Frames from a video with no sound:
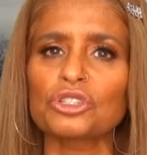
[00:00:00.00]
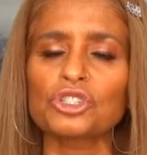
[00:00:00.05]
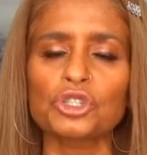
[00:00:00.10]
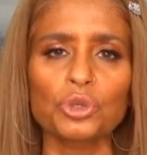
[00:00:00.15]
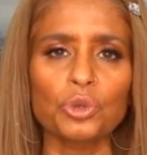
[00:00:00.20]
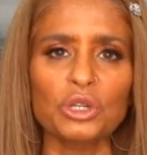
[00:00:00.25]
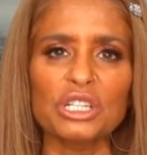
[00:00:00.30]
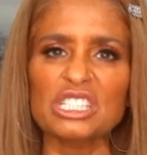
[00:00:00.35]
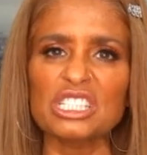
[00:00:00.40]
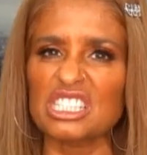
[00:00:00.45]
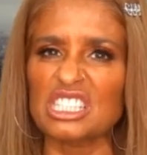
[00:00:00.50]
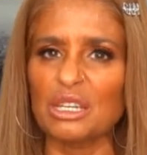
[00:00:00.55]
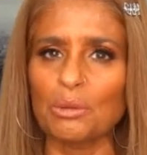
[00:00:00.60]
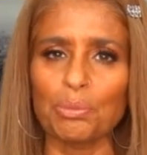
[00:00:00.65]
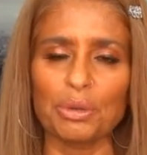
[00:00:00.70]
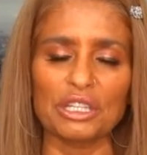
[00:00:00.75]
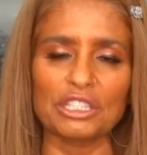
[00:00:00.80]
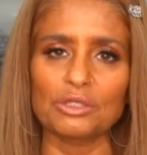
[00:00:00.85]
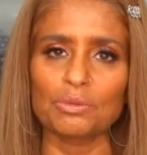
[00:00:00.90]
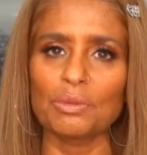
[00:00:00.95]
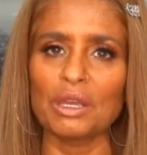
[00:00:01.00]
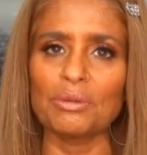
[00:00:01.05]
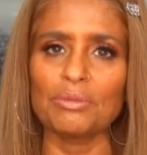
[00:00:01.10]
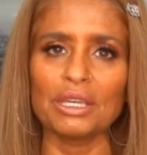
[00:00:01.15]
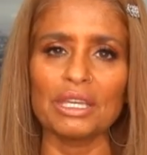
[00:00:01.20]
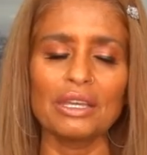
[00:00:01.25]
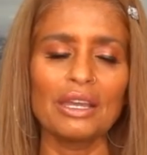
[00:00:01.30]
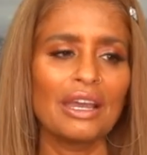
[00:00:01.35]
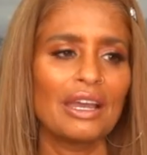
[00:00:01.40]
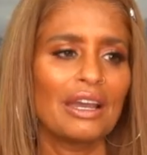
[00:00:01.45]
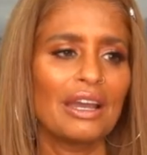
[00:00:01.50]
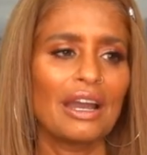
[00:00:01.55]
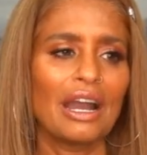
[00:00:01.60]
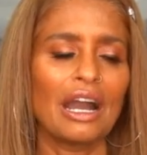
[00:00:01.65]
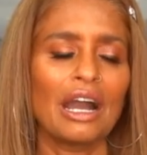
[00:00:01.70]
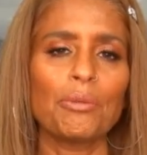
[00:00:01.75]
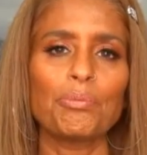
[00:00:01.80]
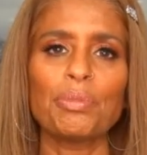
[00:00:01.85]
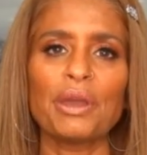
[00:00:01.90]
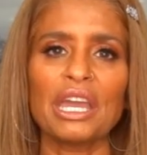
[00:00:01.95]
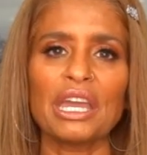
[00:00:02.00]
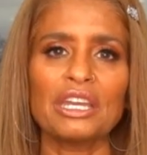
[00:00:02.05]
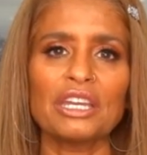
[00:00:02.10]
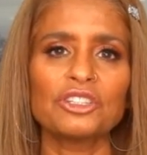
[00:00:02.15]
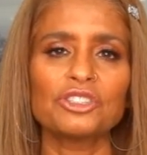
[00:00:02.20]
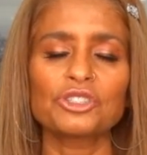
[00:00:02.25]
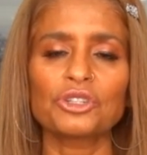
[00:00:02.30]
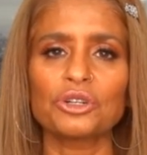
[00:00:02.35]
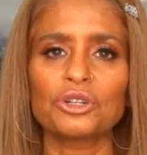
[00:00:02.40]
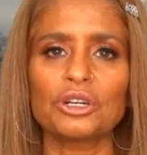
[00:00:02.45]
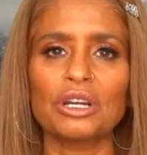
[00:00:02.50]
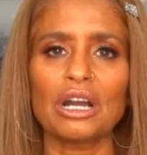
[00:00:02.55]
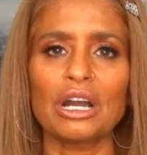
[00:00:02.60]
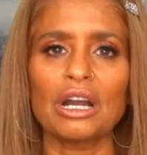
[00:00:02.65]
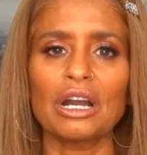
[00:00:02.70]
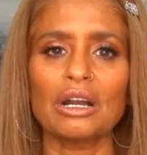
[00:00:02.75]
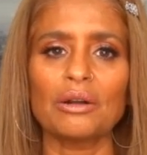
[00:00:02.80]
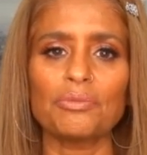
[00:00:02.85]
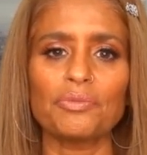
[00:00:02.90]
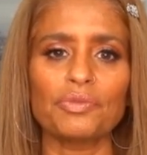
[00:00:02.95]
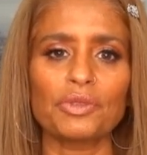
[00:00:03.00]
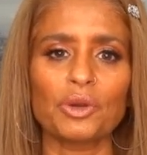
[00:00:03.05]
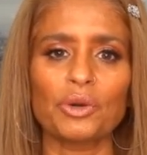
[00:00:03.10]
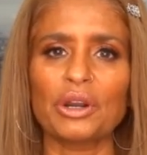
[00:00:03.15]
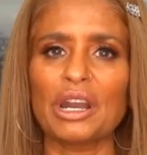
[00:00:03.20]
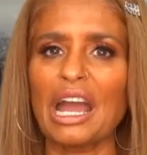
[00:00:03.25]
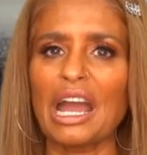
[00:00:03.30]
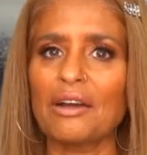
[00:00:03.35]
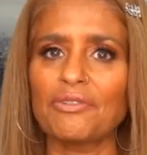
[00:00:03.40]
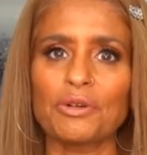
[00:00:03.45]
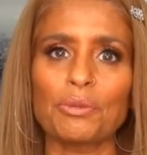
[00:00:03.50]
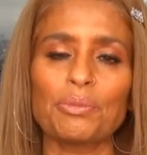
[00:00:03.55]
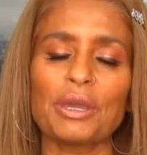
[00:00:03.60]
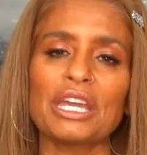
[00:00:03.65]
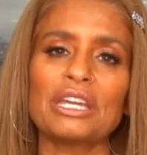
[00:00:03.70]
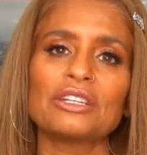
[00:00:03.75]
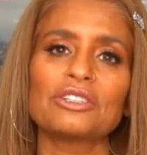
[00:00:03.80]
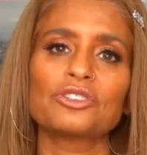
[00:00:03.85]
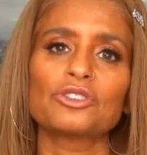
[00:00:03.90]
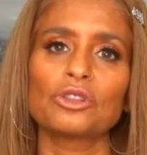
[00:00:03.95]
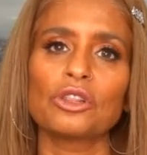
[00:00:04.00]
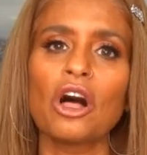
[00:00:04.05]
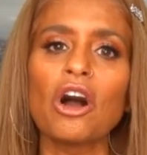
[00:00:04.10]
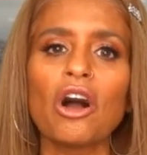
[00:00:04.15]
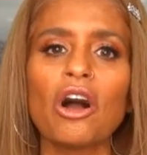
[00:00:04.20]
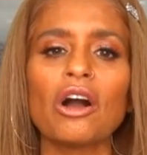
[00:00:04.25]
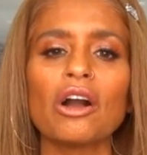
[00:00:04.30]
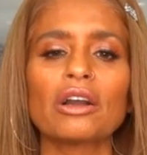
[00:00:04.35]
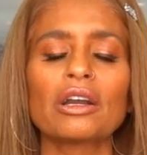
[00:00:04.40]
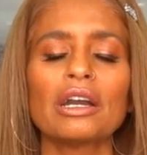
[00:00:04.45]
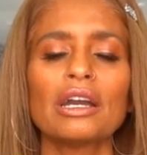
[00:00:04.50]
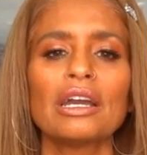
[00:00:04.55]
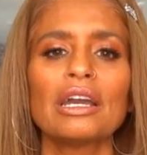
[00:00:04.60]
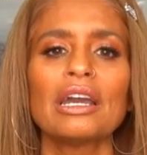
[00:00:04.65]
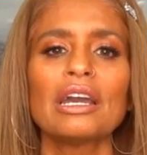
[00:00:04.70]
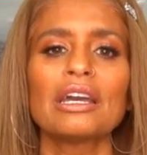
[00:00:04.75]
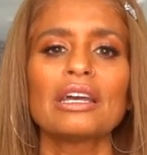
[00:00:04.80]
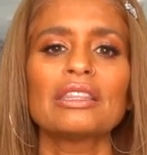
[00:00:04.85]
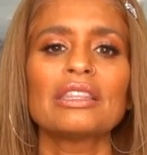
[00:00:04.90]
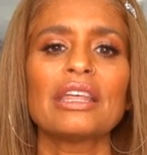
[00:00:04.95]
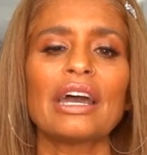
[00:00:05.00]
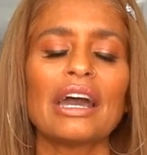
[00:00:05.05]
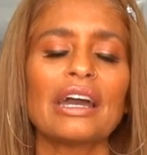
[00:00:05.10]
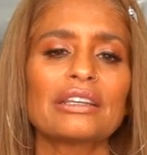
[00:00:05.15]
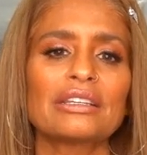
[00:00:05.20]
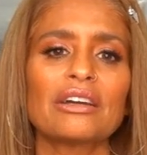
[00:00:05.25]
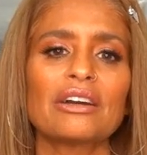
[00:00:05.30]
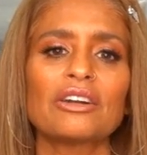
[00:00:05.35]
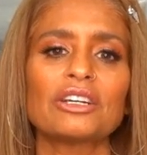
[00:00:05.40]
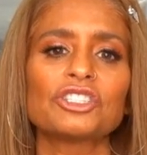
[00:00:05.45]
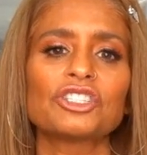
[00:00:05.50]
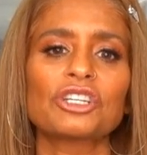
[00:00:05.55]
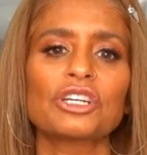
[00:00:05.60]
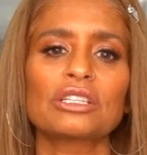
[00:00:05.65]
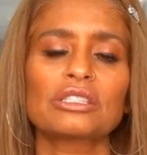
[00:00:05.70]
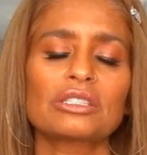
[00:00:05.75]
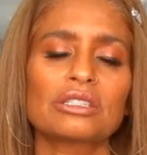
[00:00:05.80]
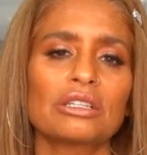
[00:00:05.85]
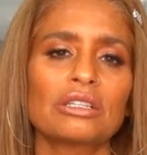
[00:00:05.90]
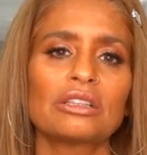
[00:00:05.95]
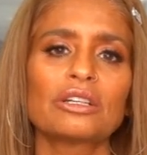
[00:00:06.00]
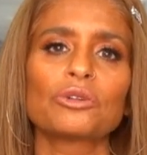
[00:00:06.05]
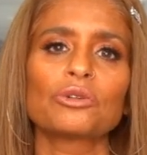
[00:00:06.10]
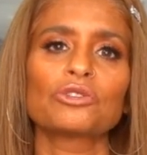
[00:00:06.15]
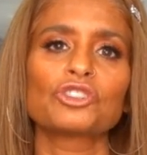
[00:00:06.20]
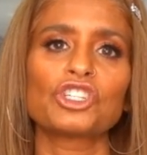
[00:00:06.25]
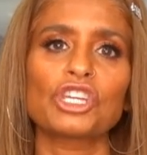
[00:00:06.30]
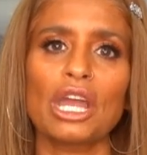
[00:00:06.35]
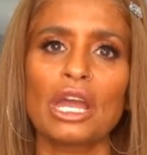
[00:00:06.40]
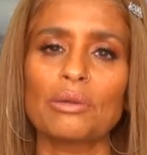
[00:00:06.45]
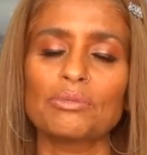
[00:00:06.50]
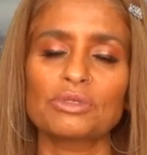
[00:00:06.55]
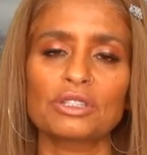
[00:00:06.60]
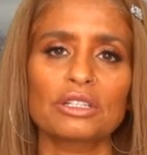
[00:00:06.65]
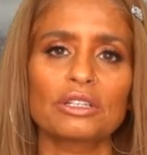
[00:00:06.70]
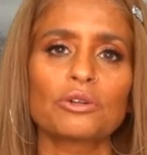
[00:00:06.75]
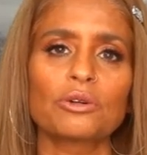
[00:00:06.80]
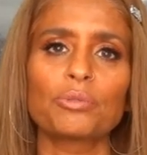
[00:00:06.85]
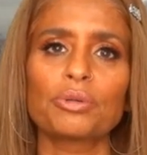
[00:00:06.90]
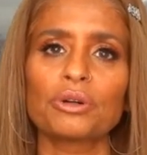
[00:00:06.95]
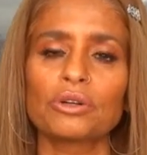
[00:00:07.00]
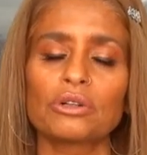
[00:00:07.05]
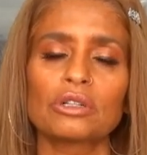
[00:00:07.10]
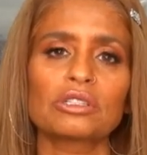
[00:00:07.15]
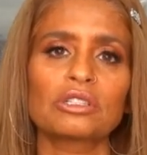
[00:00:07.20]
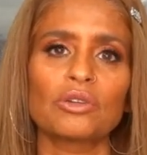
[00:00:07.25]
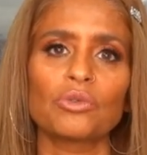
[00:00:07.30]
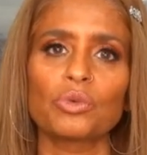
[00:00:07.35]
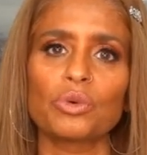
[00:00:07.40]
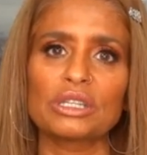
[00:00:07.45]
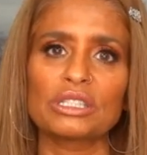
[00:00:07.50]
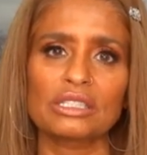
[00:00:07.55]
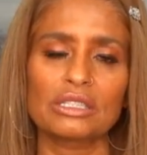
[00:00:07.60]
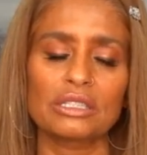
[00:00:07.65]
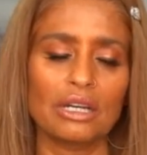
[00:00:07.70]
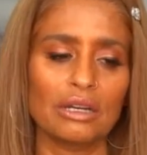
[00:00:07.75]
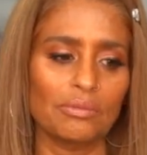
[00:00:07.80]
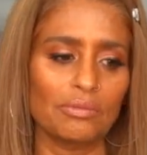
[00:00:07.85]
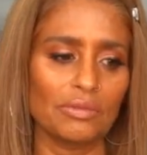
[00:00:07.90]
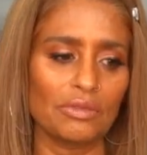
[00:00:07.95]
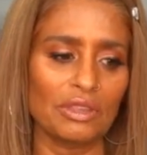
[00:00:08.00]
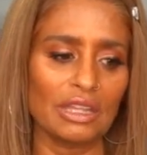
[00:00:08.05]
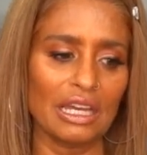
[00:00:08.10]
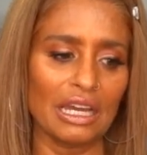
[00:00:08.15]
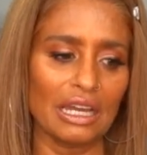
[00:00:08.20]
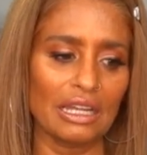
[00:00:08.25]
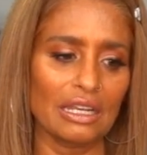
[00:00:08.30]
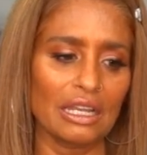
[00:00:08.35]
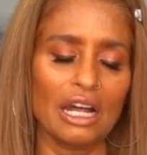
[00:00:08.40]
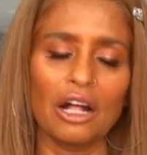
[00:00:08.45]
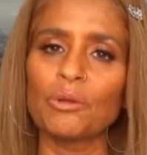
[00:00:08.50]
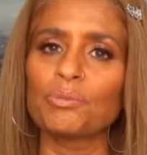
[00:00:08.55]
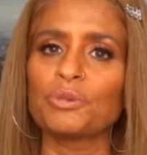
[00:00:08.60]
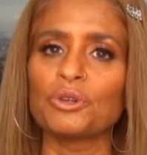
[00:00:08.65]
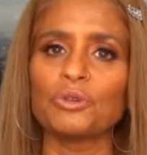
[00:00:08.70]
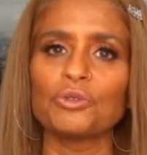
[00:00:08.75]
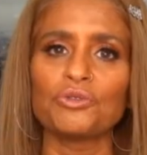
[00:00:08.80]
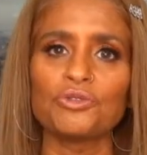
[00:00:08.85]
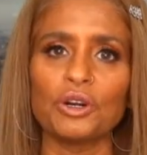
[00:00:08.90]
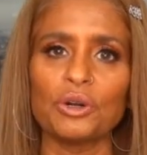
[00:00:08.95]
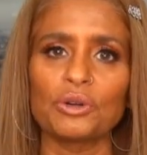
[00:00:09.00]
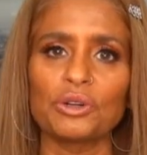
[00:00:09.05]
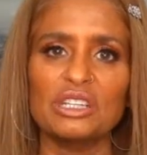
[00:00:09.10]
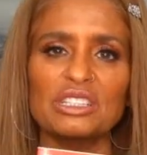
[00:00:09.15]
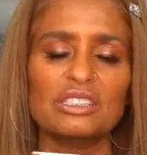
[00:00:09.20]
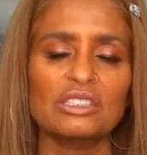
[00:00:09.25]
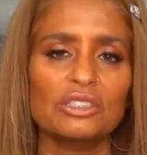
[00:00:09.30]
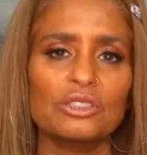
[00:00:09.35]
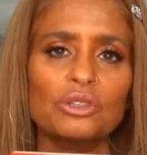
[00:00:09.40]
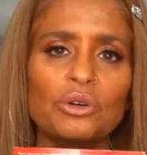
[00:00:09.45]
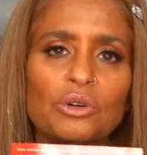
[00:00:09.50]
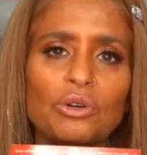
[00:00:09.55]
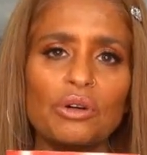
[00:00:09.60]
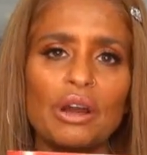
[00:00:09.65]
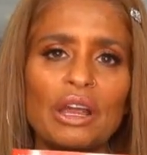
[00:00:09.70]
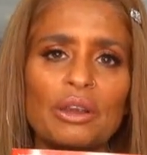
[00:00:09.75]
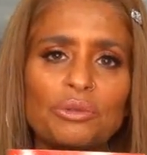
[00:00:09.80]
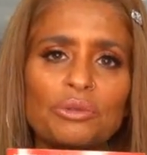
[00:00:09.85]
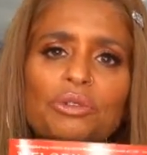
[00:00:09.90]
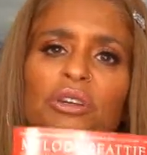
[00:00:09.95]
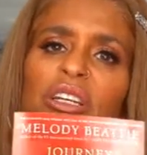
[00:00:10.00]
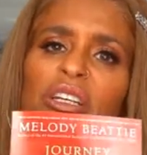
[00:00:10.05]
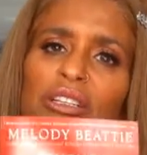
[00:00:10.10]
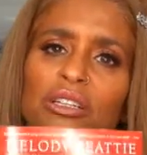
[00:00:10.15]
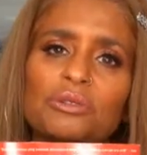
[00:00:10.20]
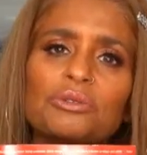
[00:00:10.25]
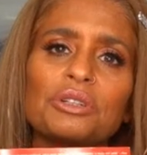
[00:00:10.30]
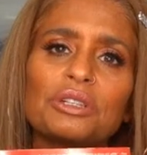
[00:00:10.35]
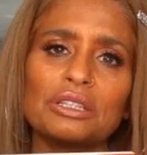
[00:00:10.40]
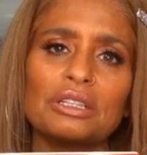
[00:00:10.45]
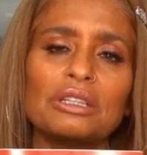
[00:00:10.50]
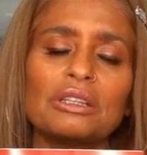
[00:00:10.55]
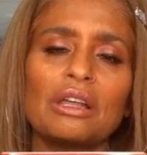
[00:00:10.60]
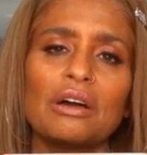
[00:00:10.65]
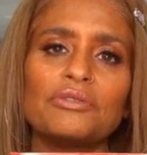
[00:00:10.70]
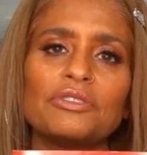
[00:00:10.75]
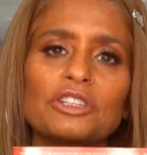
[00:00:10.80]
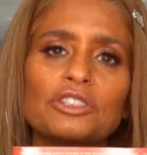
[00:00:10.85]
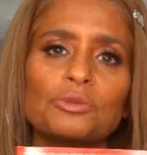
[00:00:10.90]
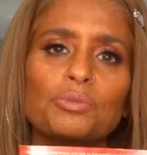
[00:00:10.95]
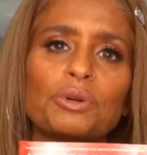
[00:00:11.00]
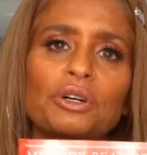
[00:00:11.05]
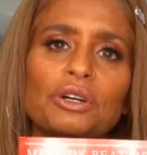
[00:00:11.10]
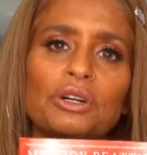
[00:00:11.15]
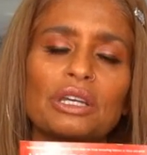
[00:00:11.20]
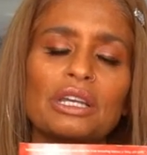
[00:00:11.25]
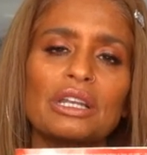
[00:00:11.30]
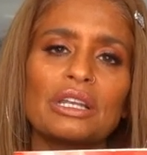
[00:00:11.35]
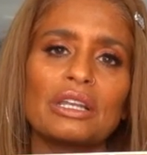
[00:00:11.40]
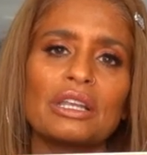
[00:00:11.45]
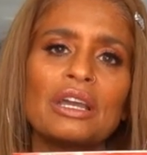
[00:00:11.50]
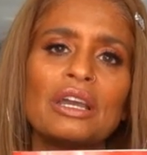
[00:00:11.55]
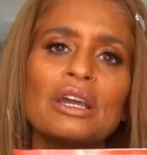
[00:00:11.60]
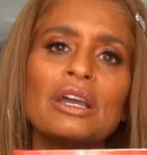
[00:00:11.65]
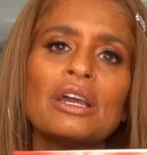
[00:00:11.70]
short snippets, maybe a page or half a page long, that are just little gems, little pearls of wisdom that help you focus. So I really, really love this book, and